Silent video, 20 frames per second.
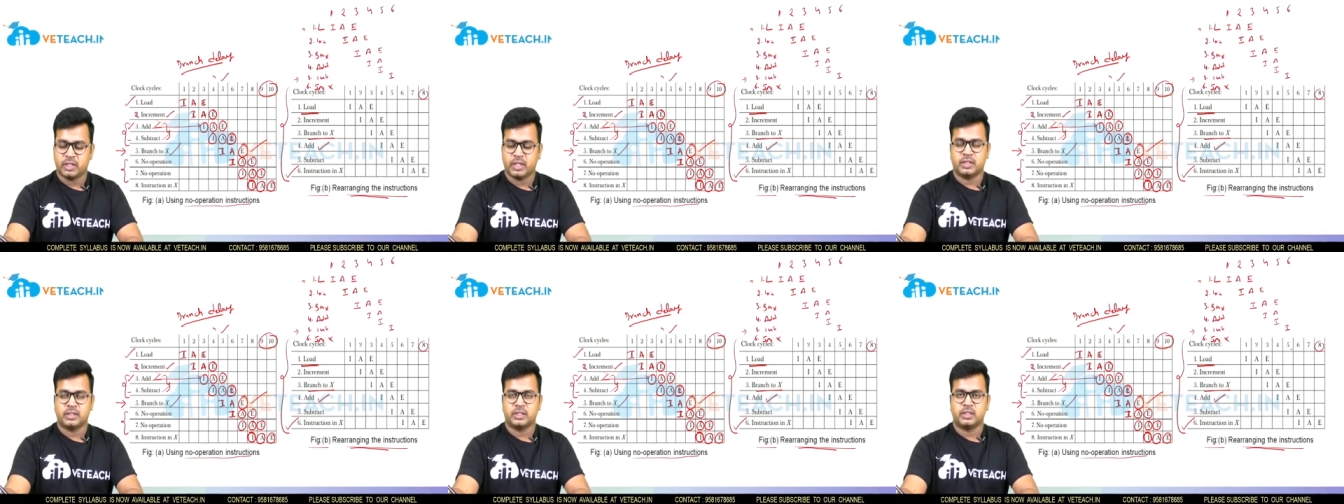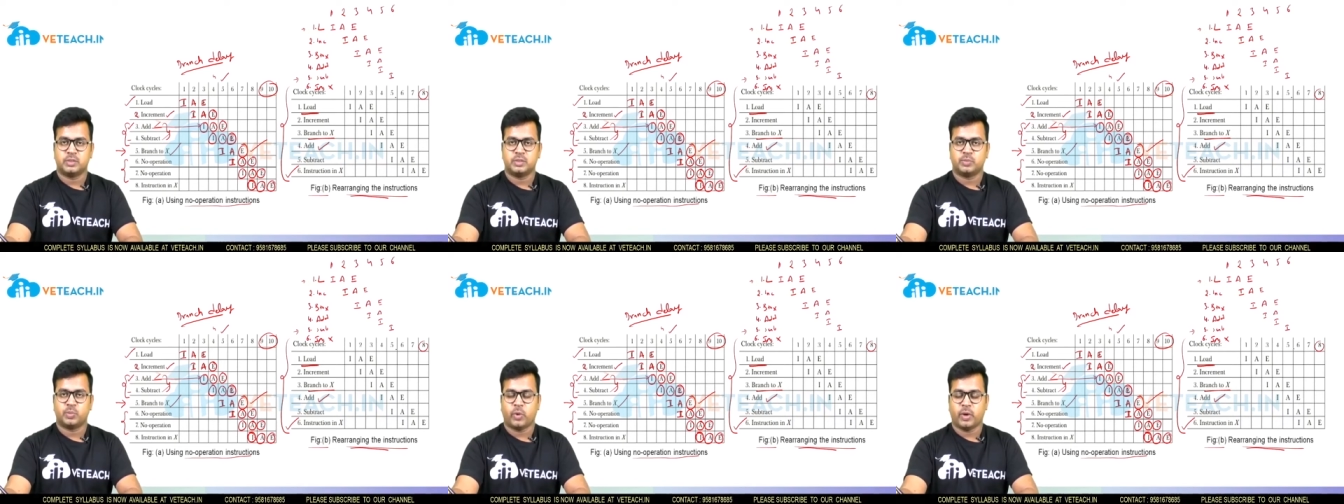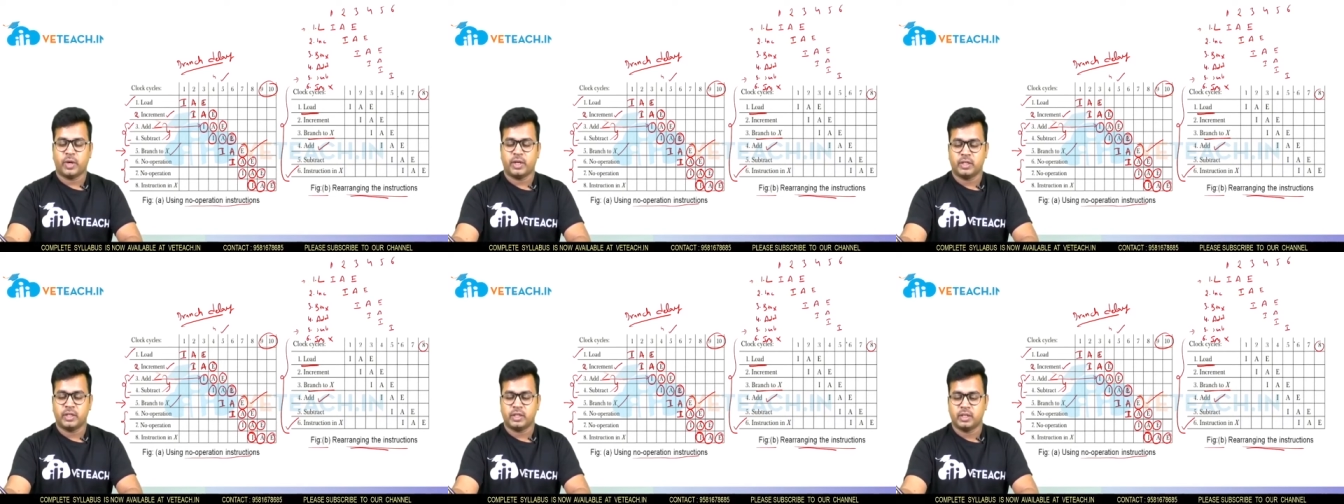at this
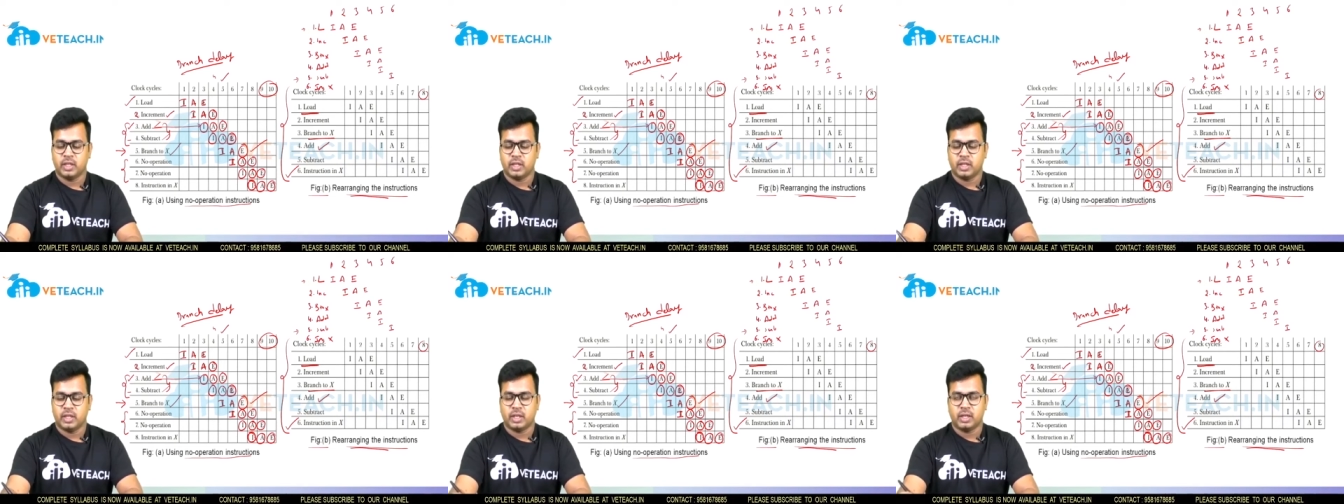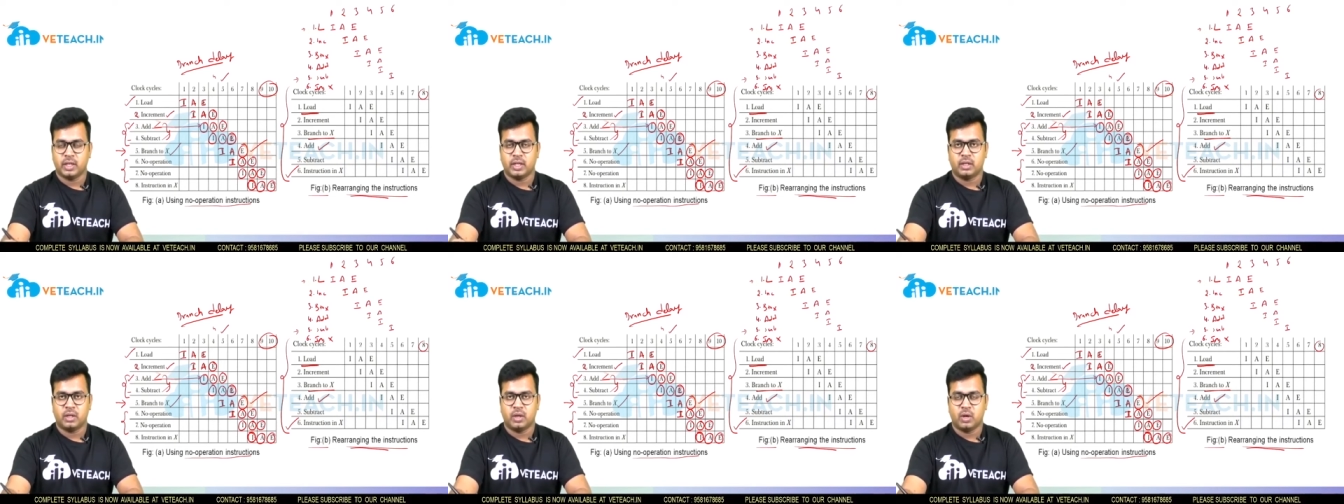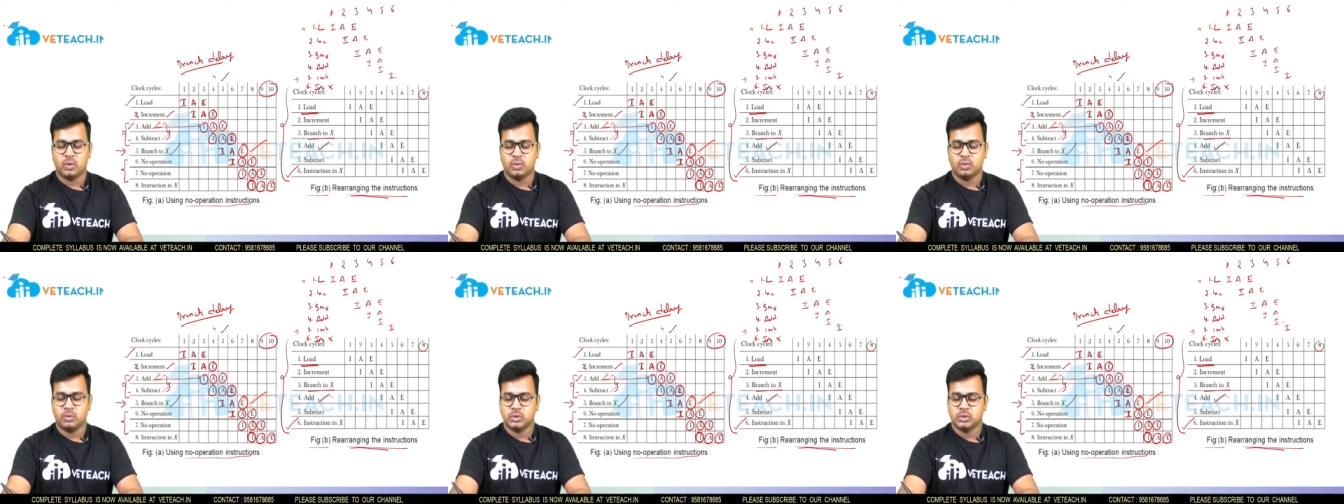point. And
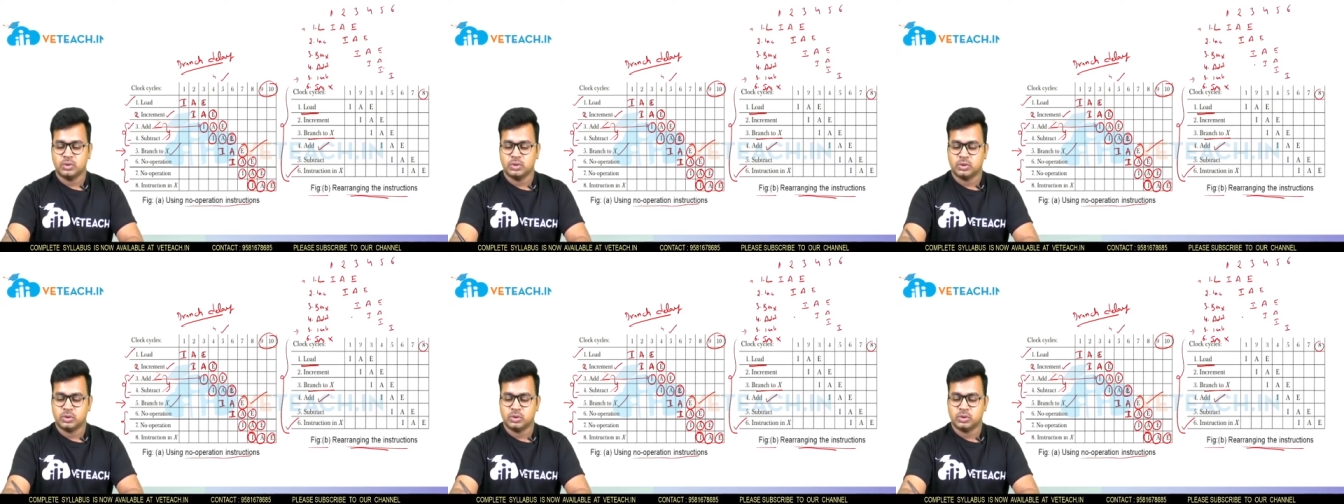now,